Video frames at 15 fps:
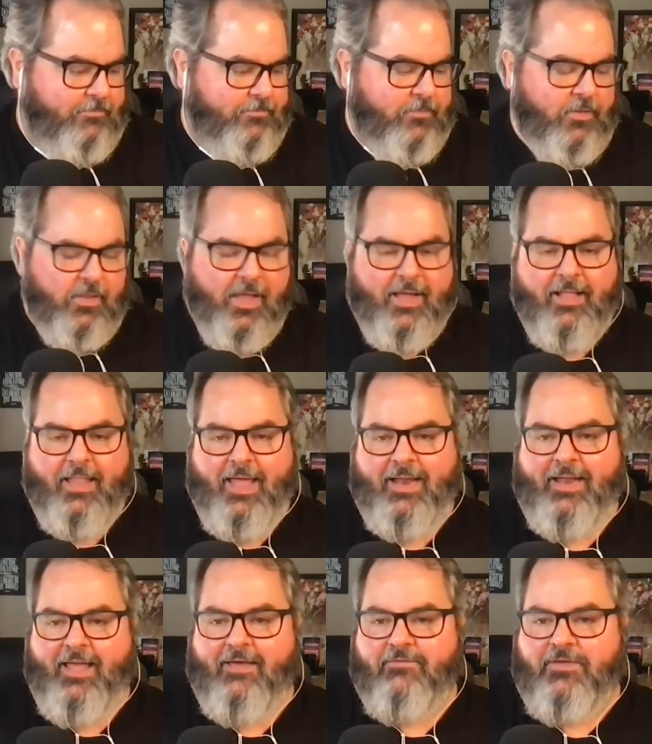Glad, glad
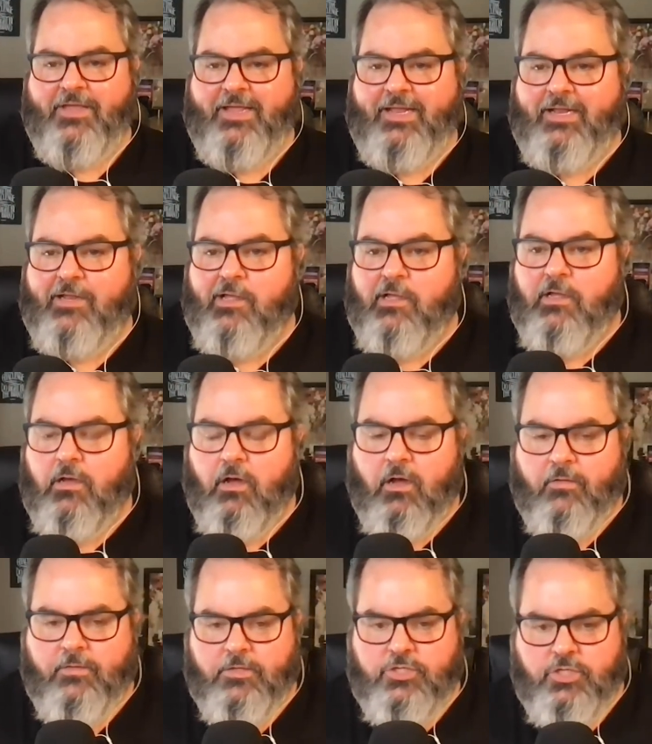to have Ahin
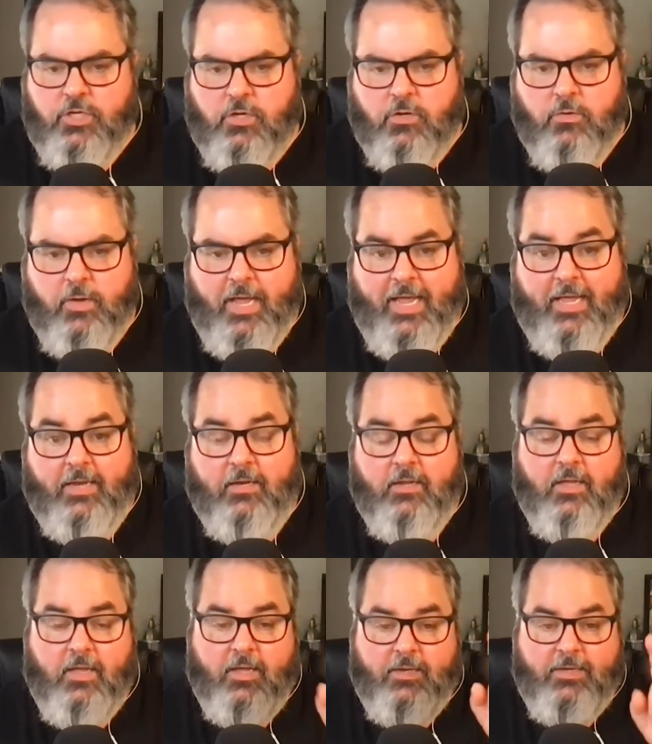on the show. And
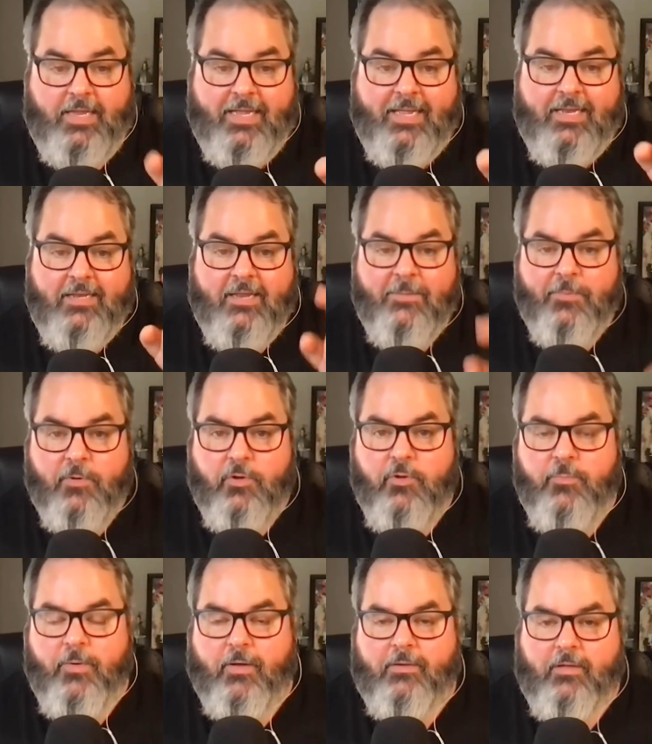uh, Digging Deeper
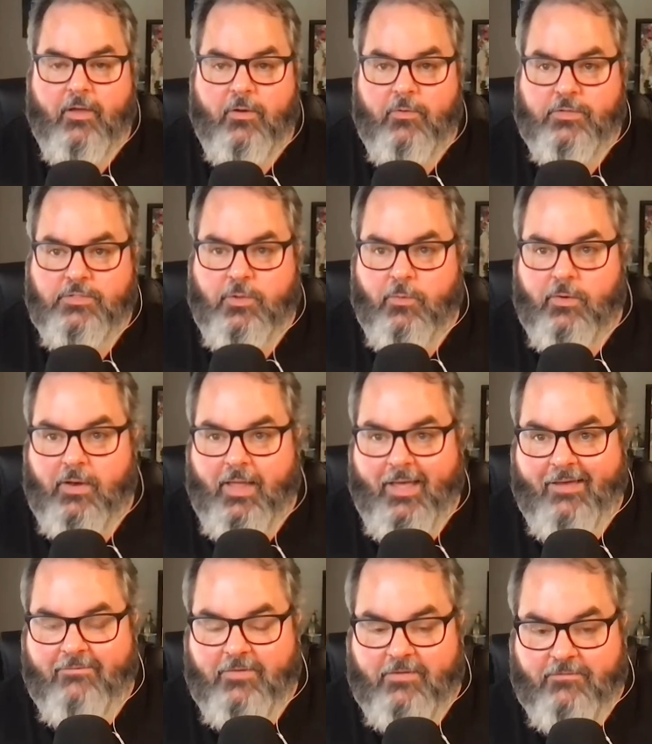coupon code is going
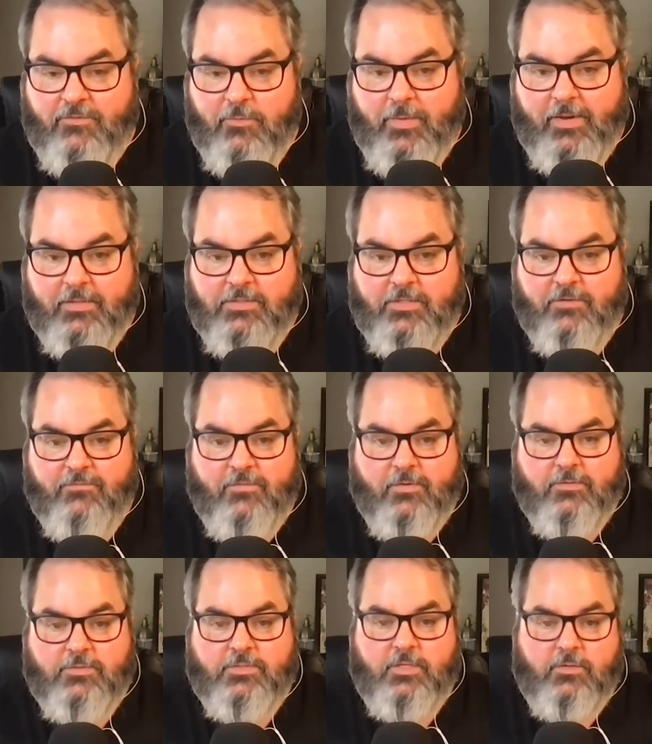live in a few minutes here,
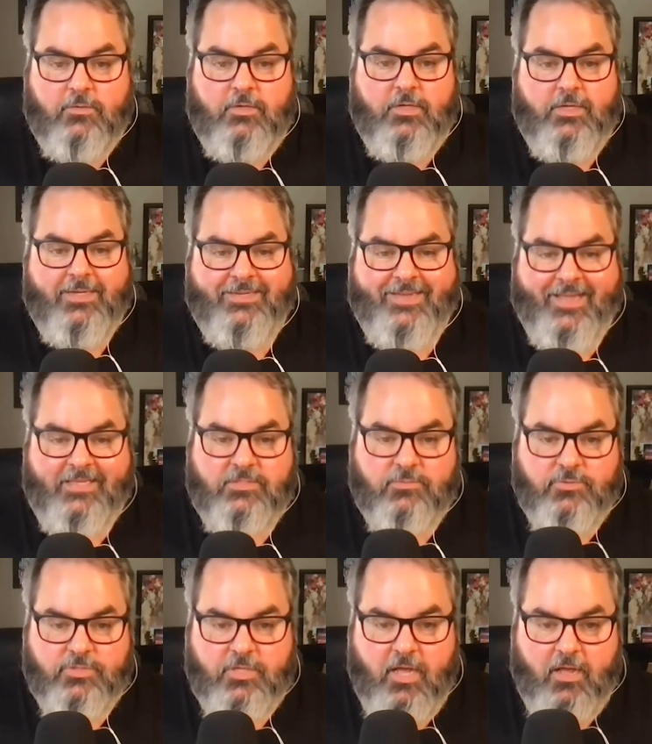folks. So tastes of
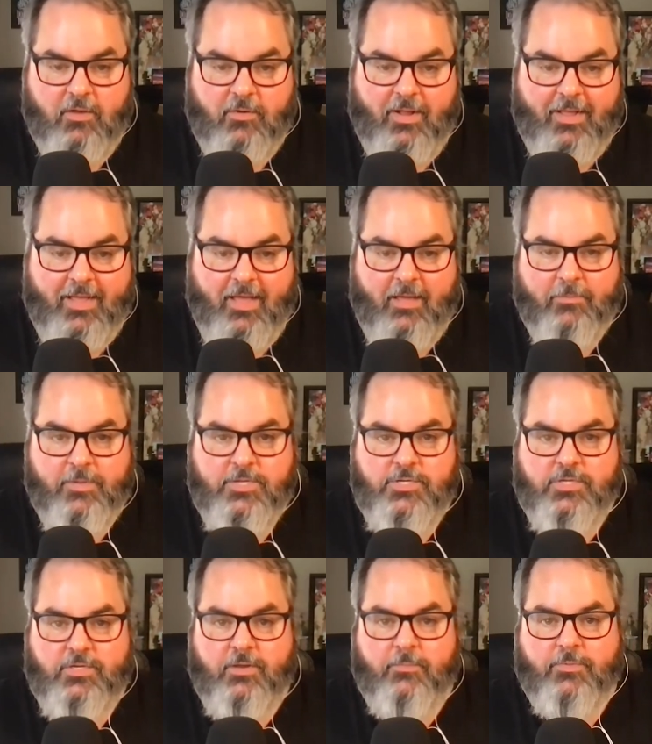chicago dot com, get
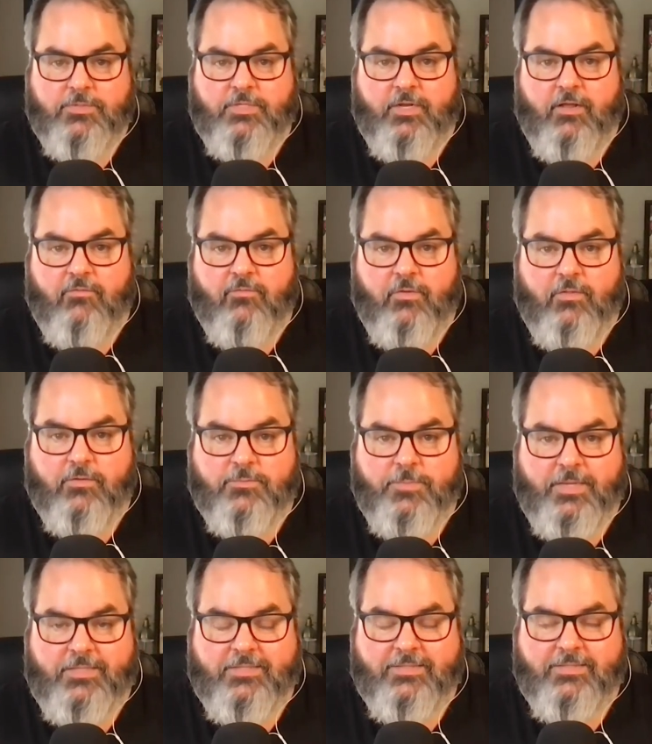you ten percent off one of those
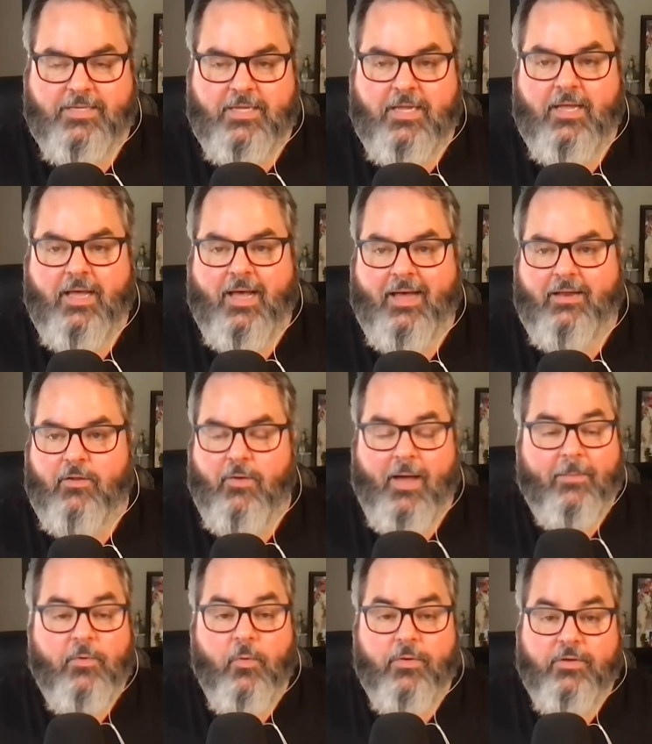pizzas. I know
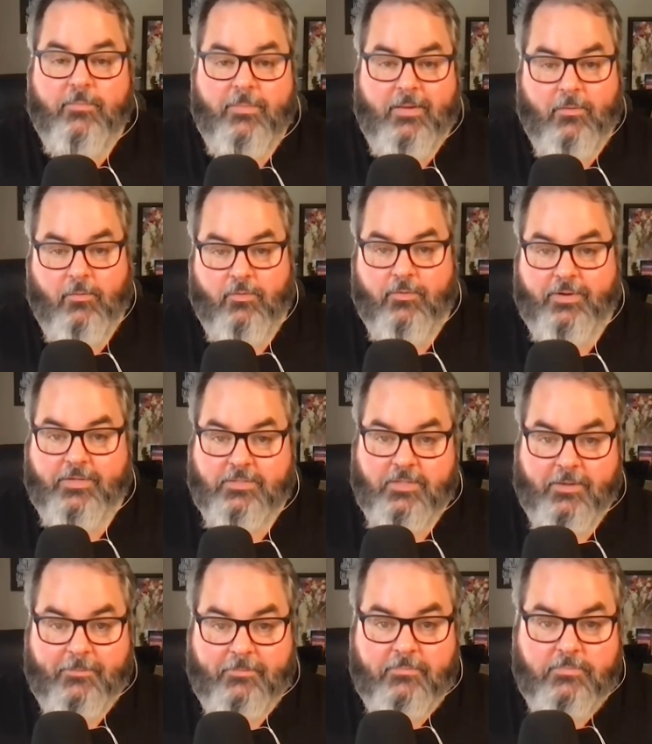I'm going to be ordering
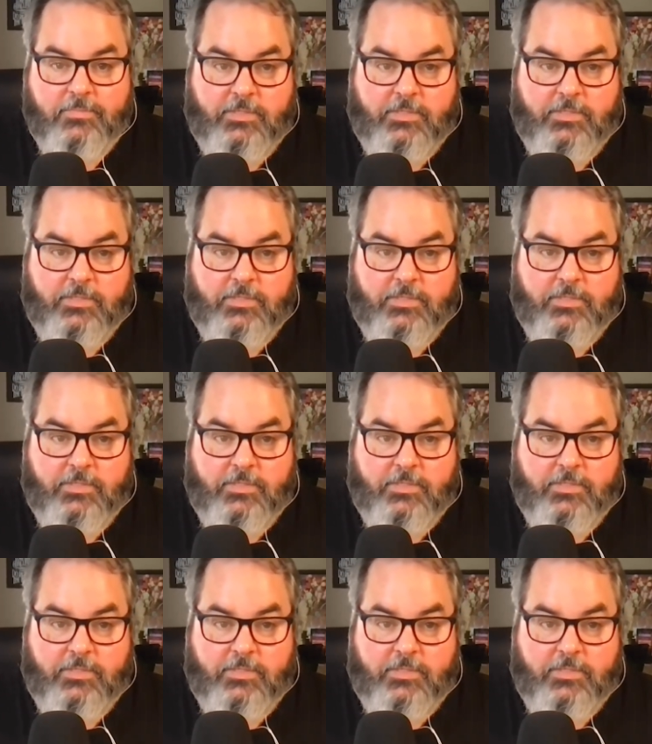some.